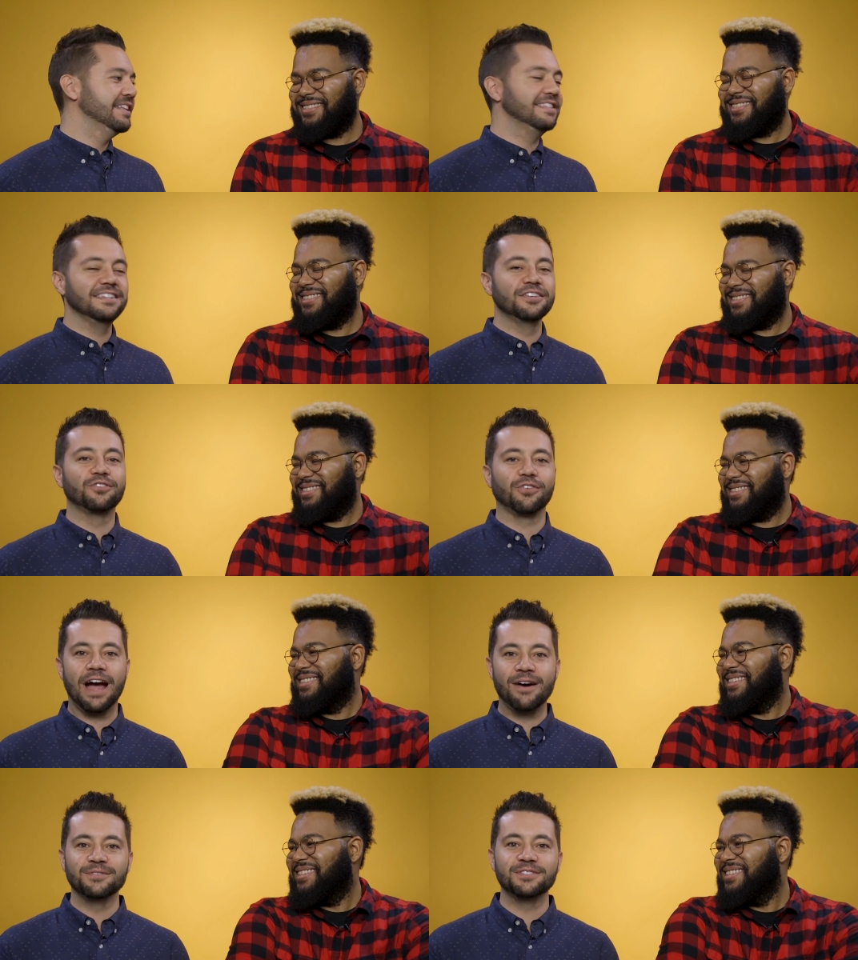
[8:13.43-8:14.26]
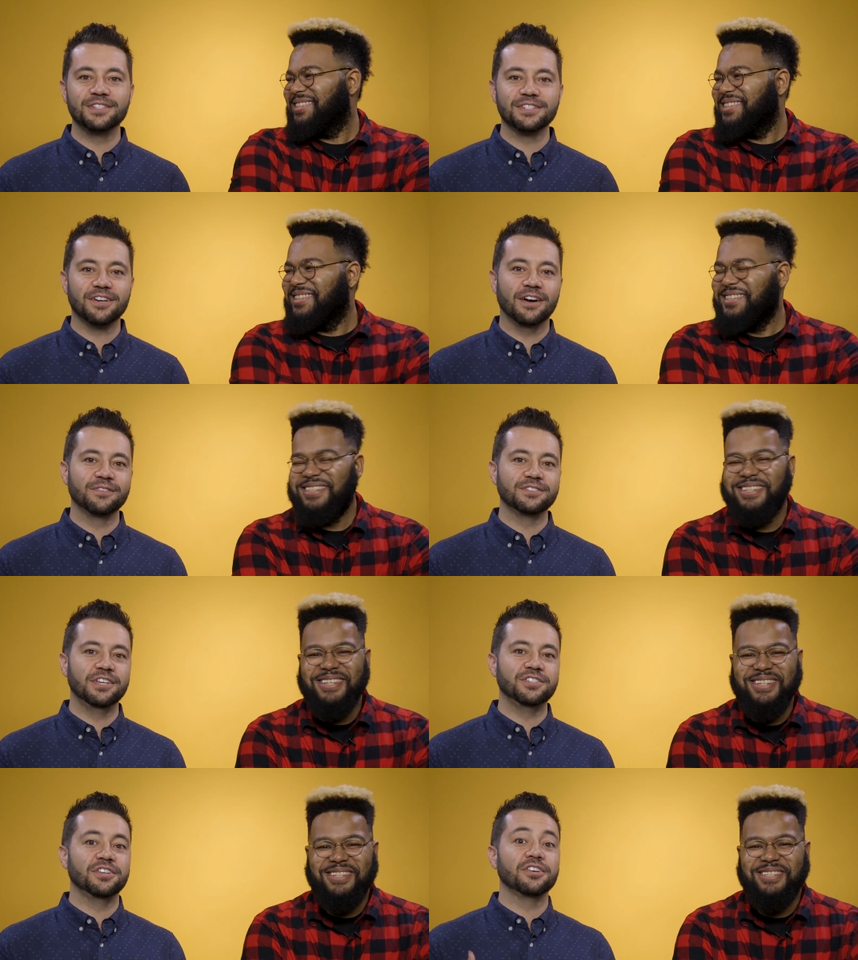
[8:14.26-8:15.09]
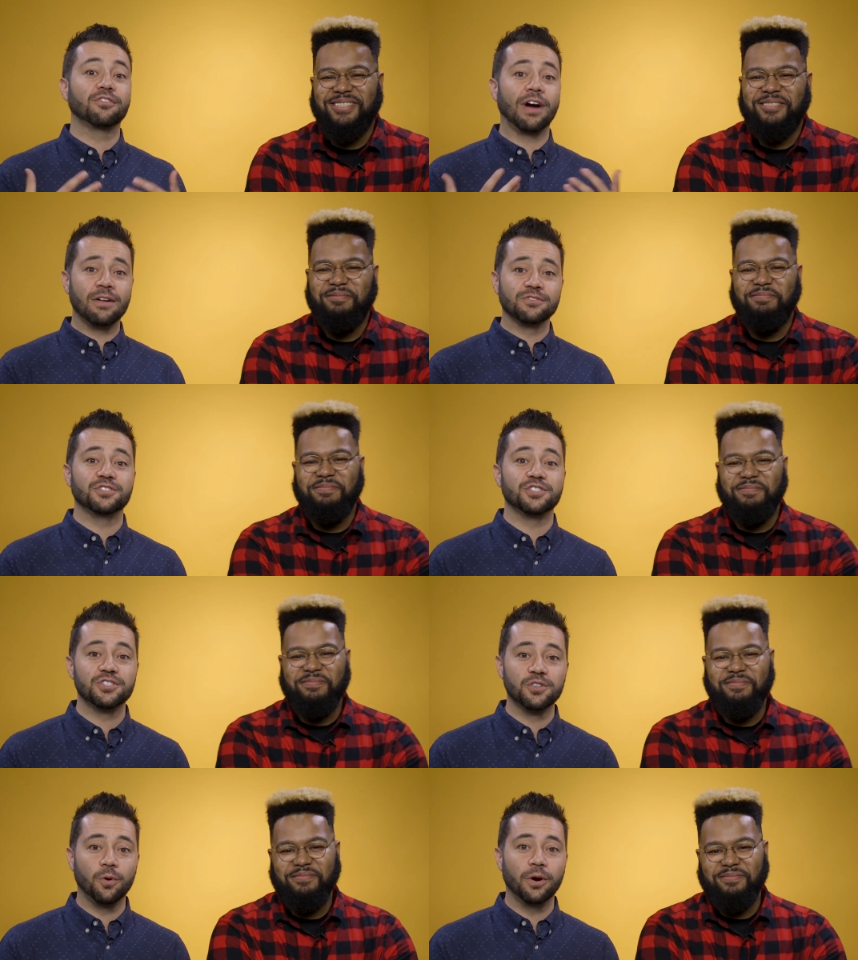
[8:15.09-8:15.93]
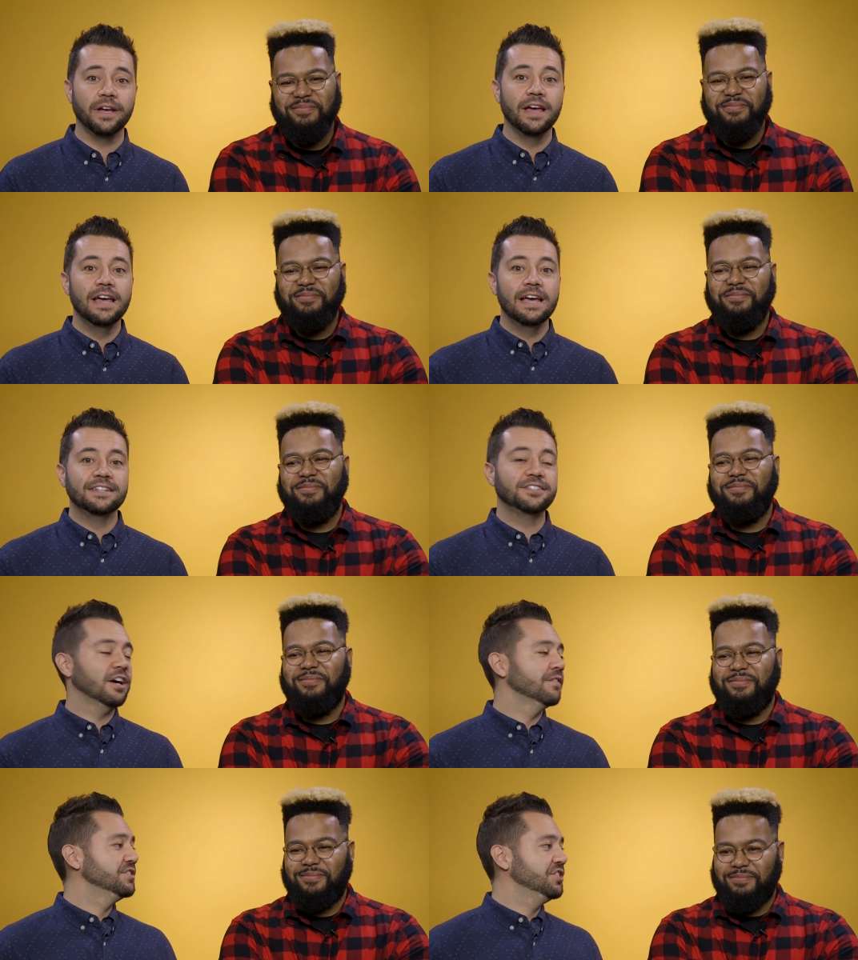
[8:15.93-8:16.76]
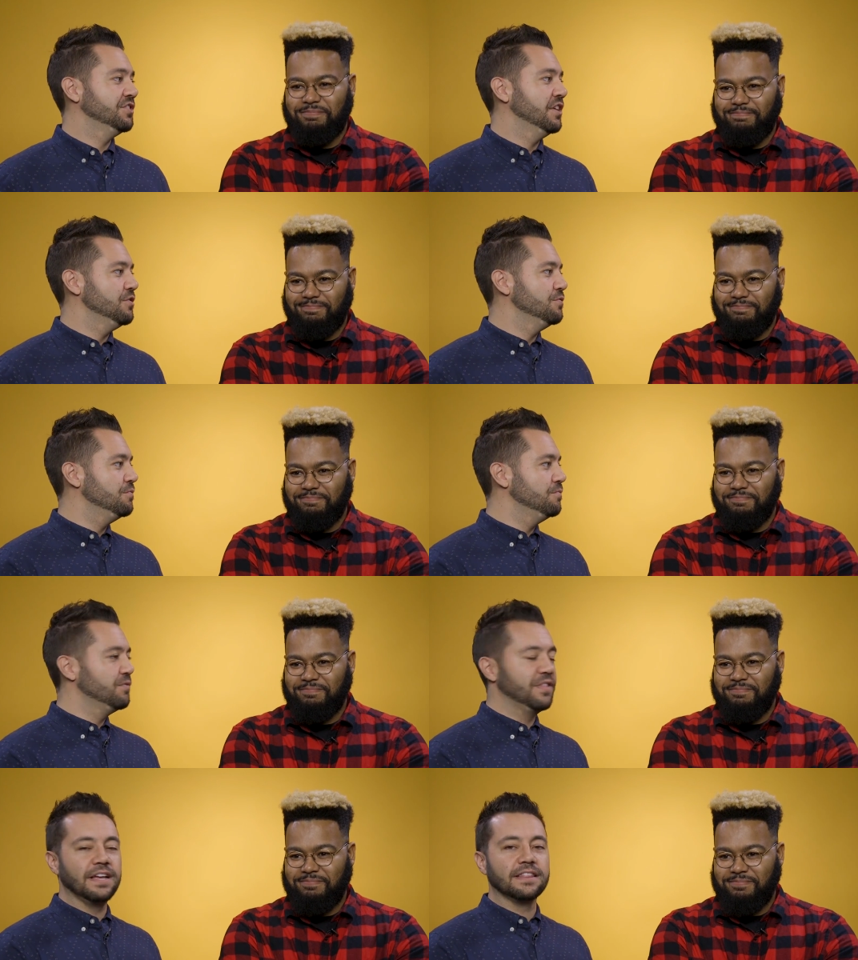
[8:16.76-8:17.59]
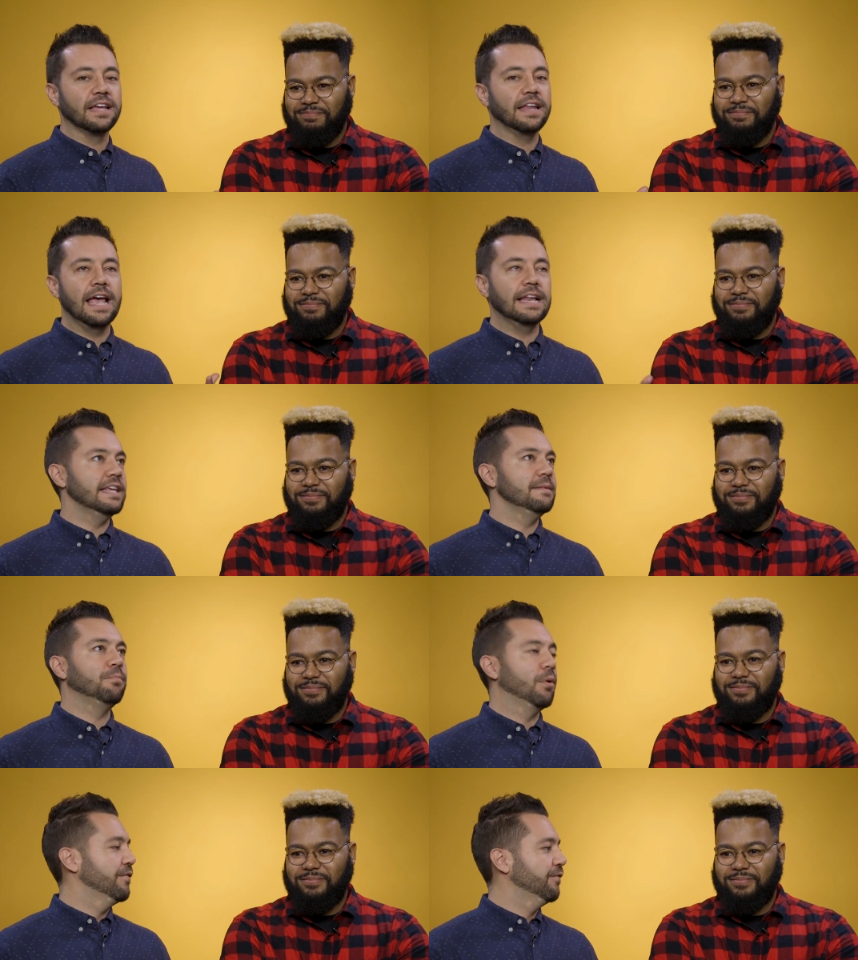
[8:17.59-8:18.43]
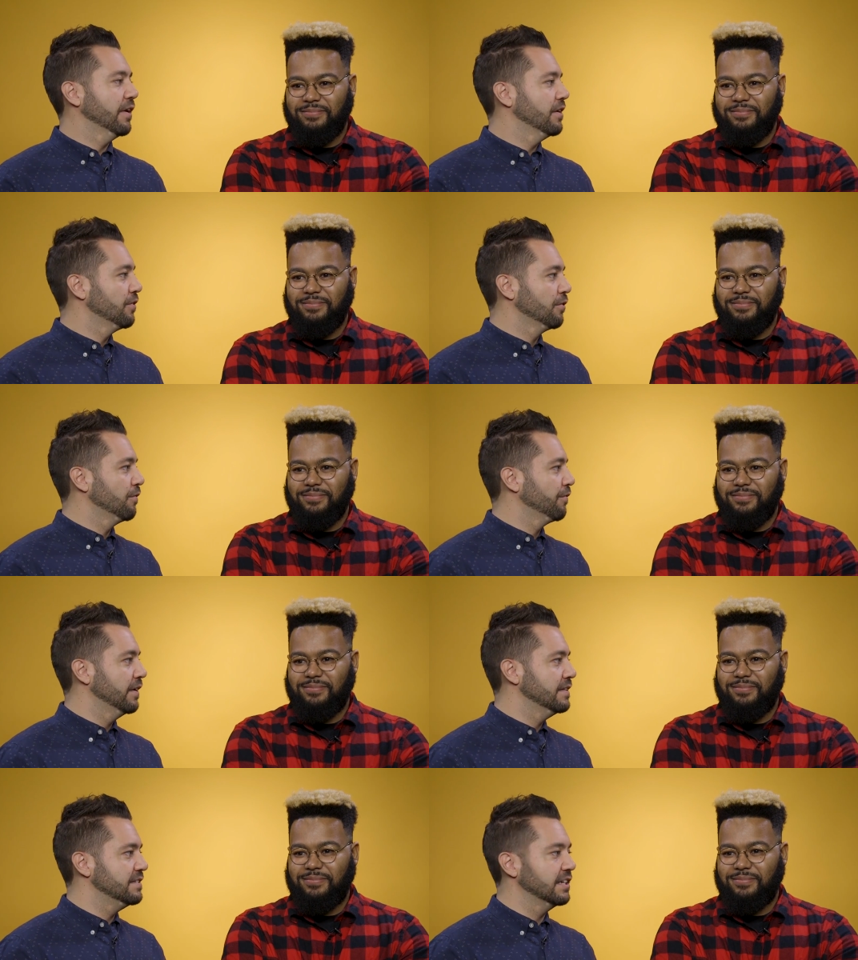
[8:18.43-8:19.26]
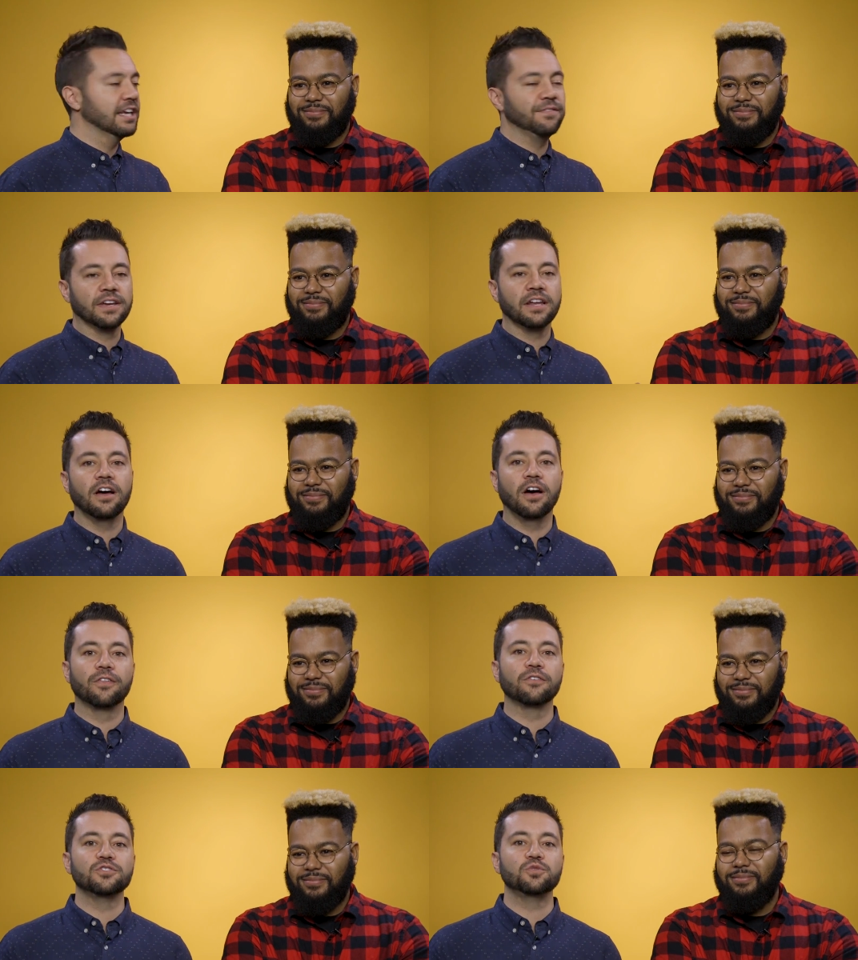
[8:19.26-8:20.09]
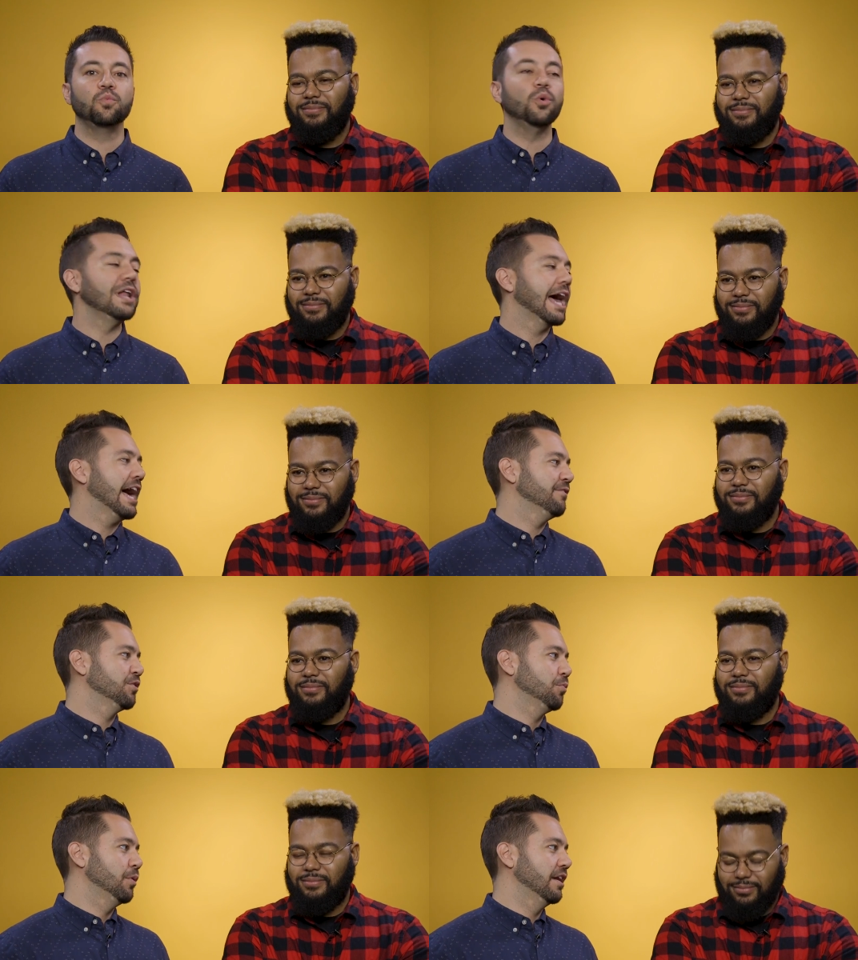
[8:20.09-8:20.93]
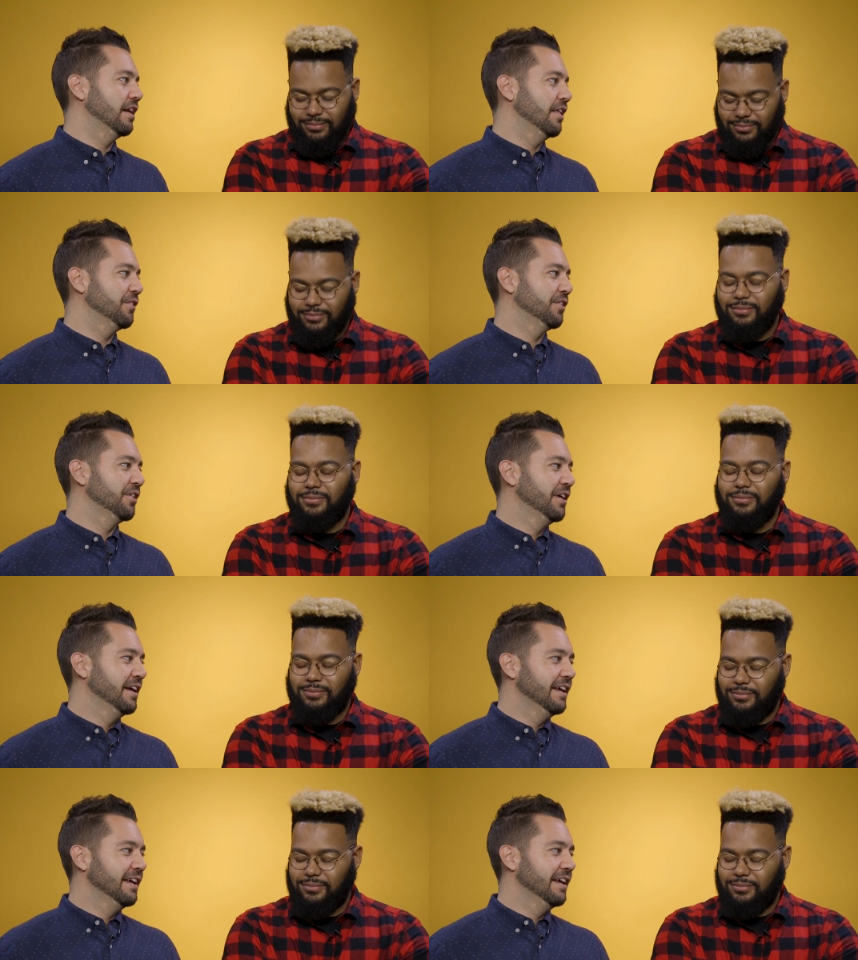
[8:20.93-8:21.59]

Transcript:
Speaker 1: It grounds this conversation, it grounds the story. It's a conversation that you'd think that any boyfriend, girlfriend, significant others would have with one another.